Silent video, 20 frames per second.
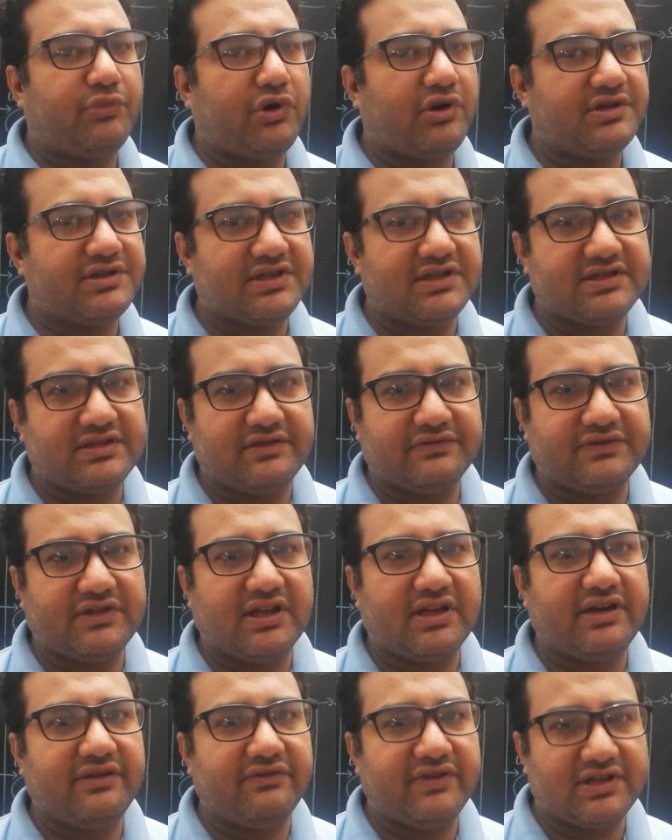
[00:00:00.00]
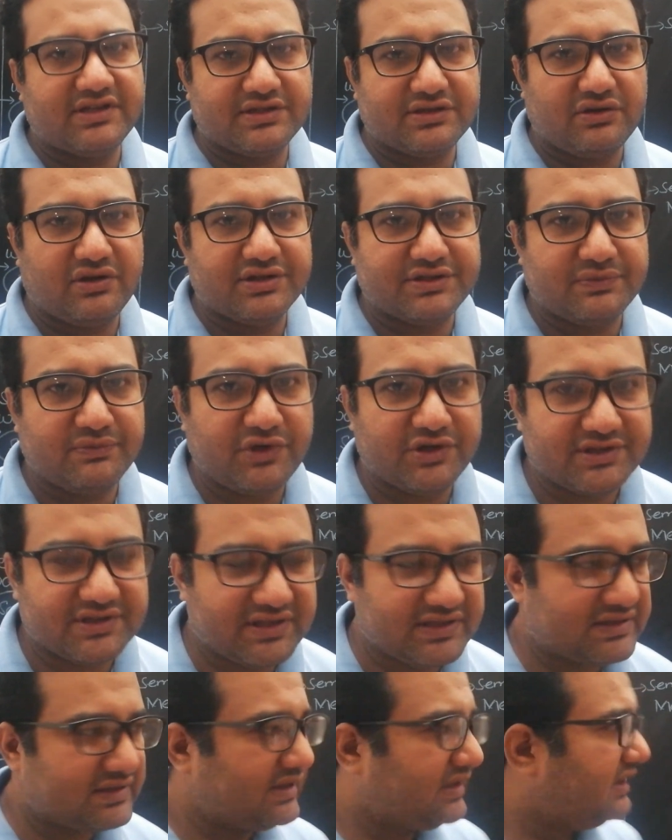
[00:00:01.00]
process of the reverse
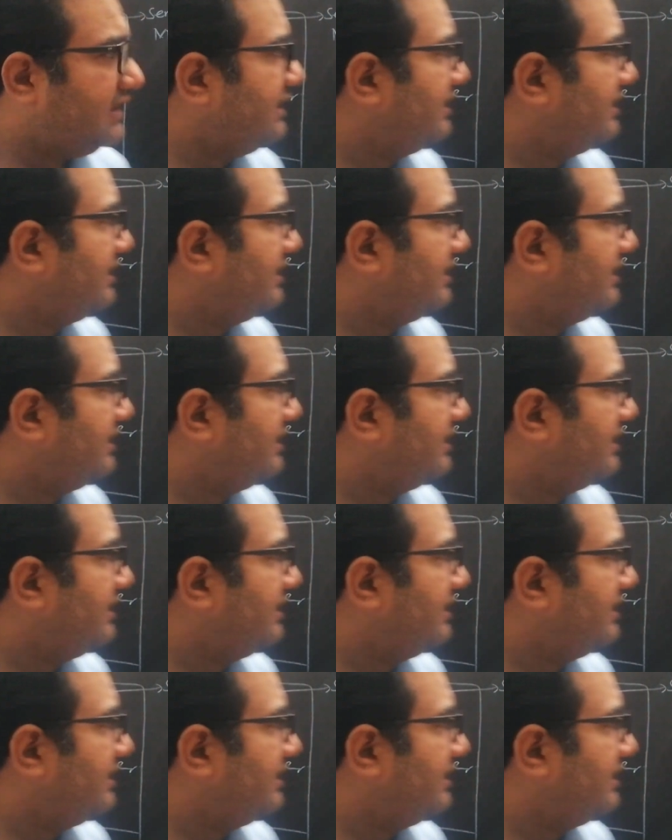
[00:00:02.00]
osmosis.